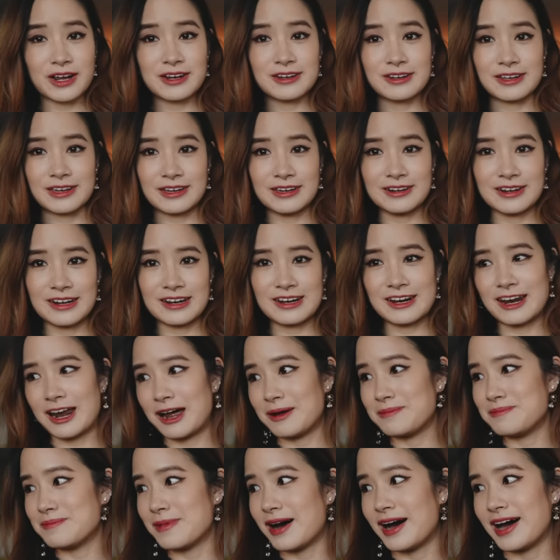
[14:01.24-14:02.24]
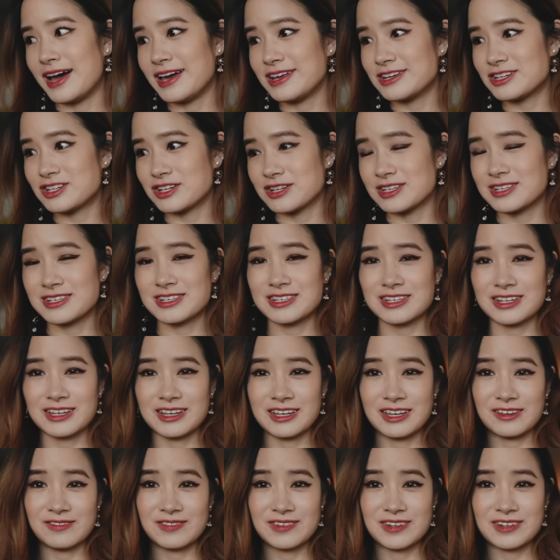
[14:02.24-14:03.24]
I need and then I might just
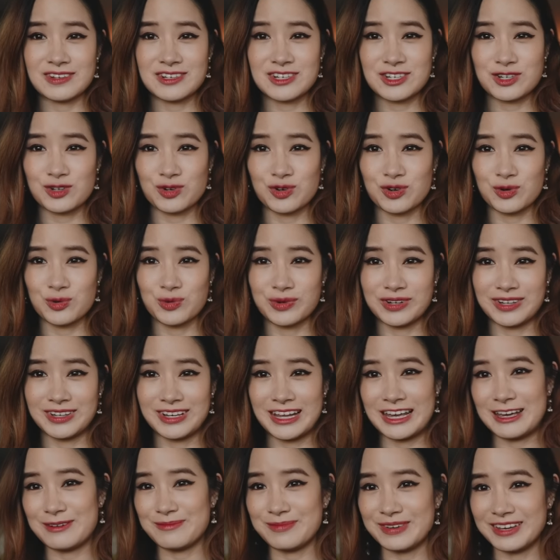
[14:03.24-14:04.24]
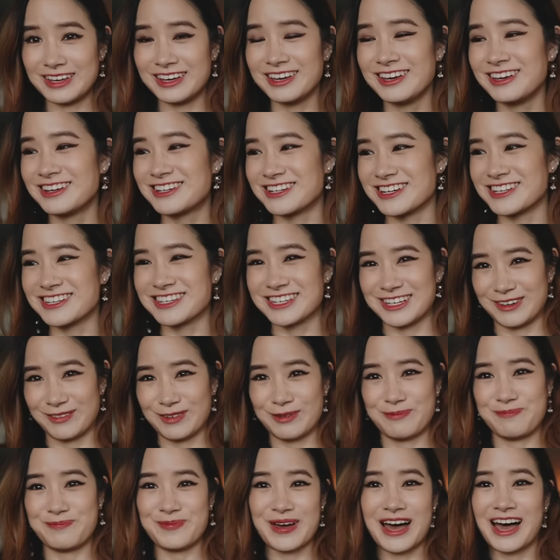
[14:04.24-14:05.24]
see if this store would let me just give
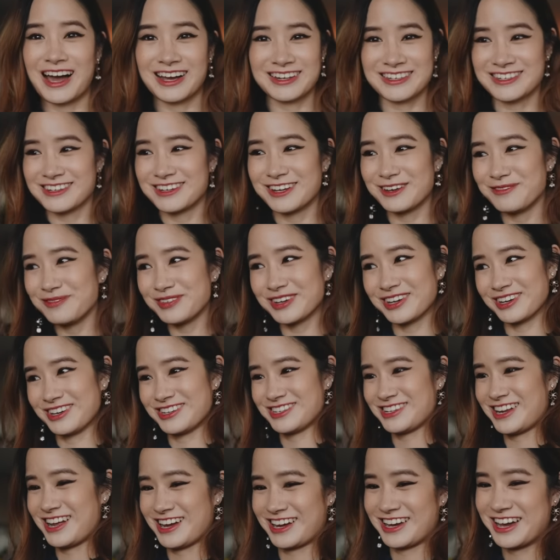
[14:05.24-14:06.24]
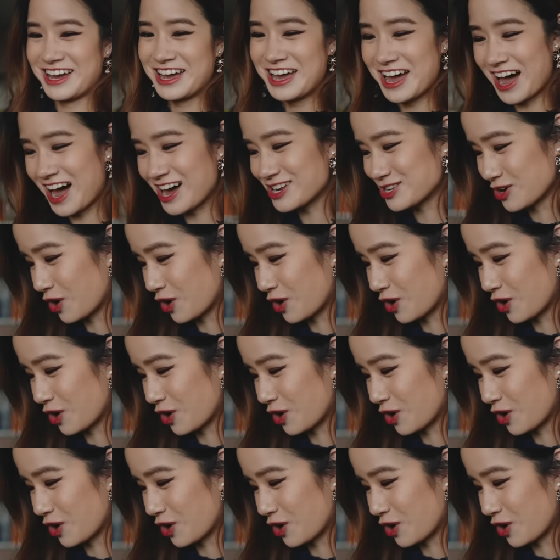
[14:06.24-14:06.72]
it back to them because like, I